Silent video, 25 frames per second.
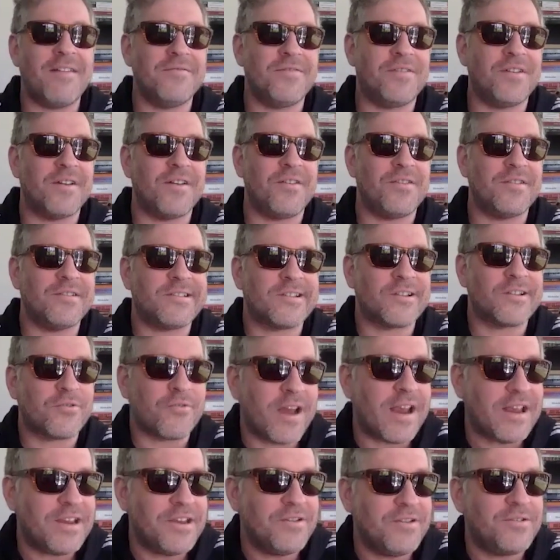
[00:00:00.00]
There's a
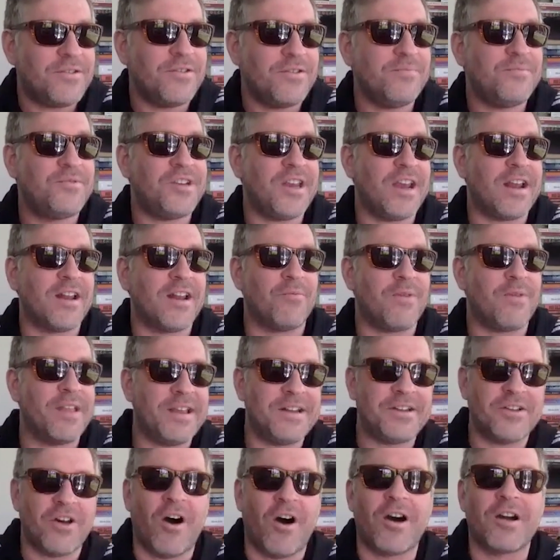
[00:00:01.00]
great YouTube channel where
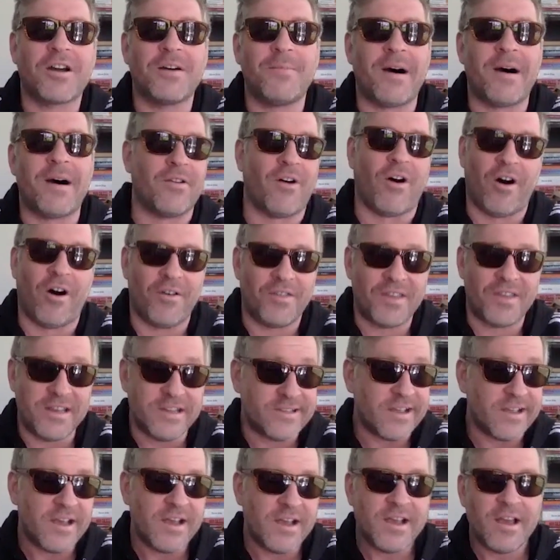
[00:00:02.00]
they talk about all
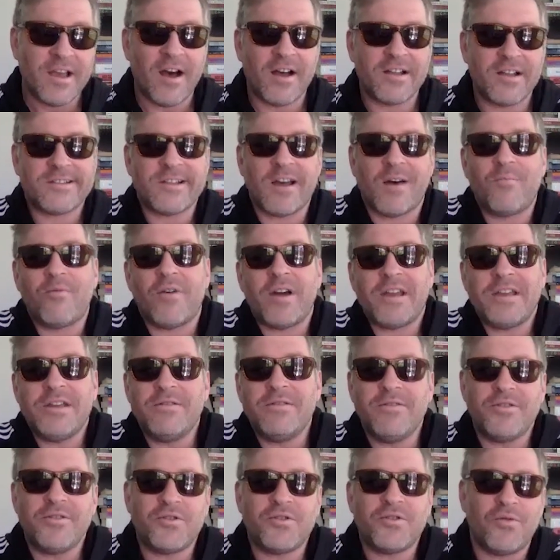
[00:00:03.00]
these. Subway, you
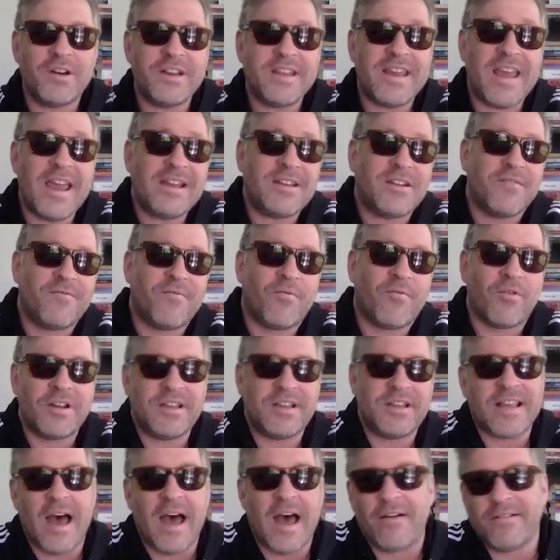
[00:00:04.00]
do 28 to
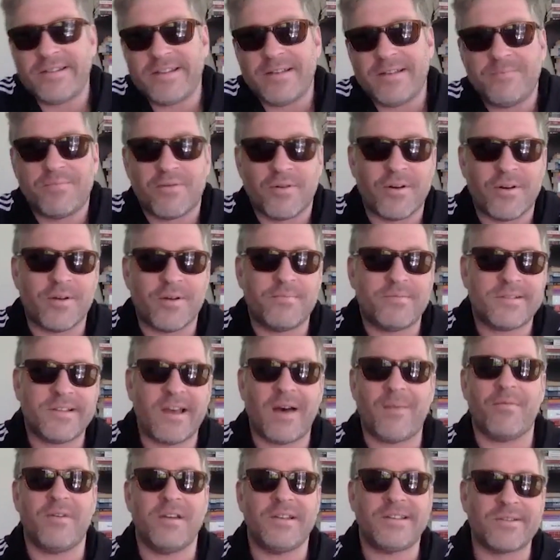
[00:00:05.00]
40,000 per
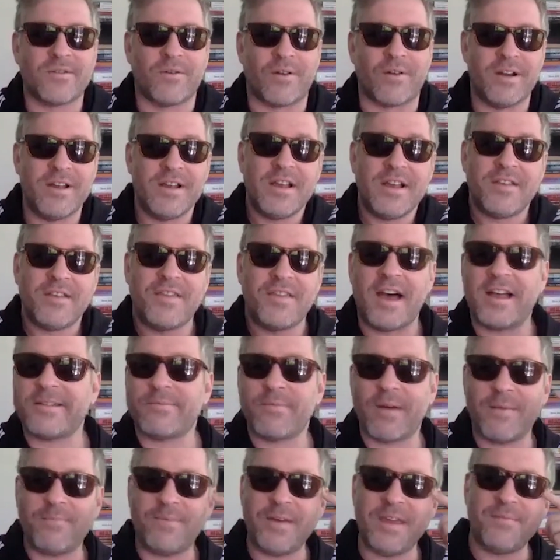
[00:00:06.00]
Subway store. That's
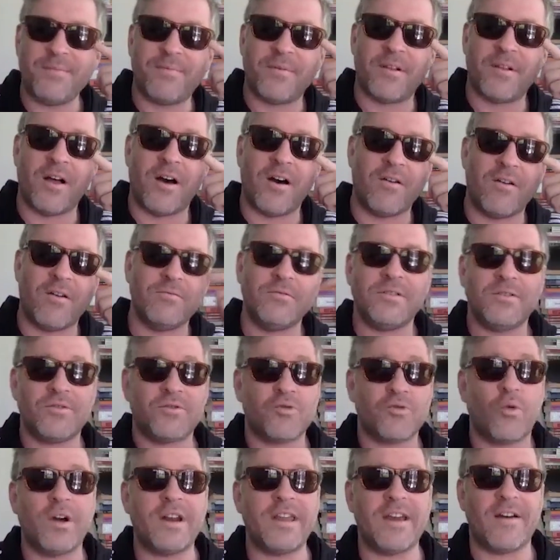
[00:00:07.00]
why people own
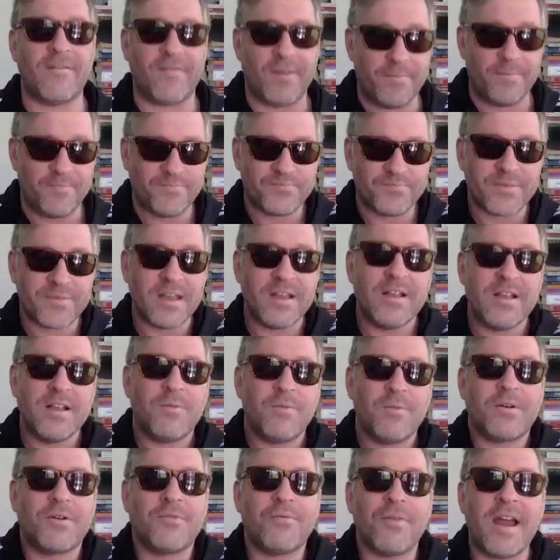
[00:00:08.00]
20 of them.
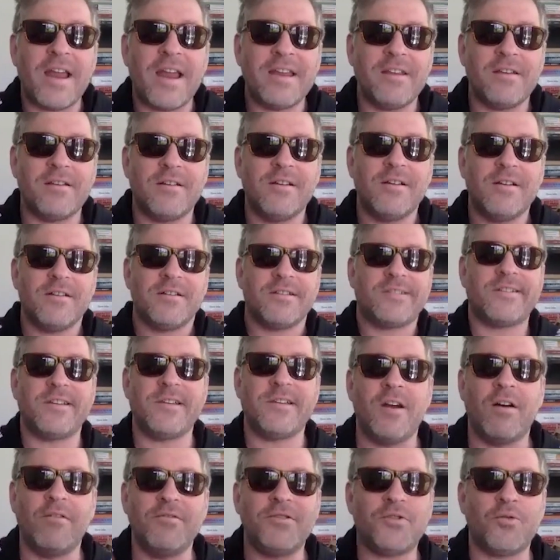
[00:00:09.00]
Well, great. So
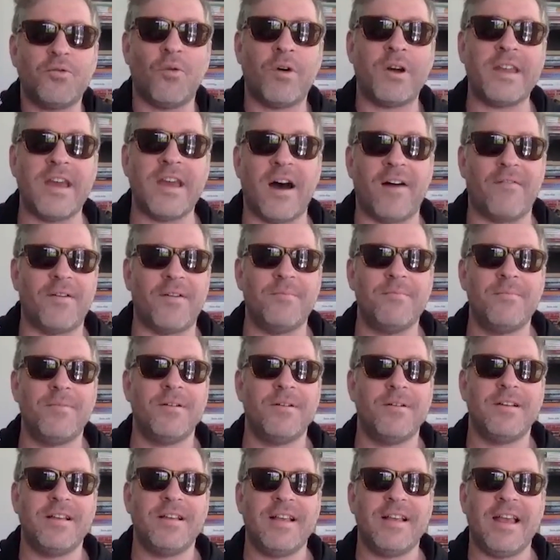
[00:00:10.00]
you own 20 of them,
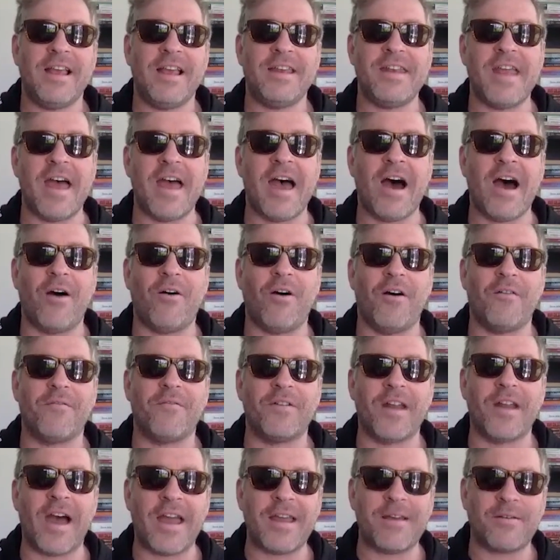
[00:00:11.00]
and now
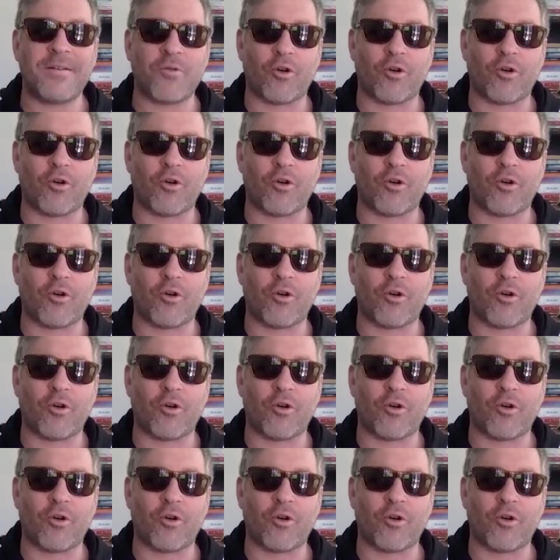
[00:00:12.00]
overnight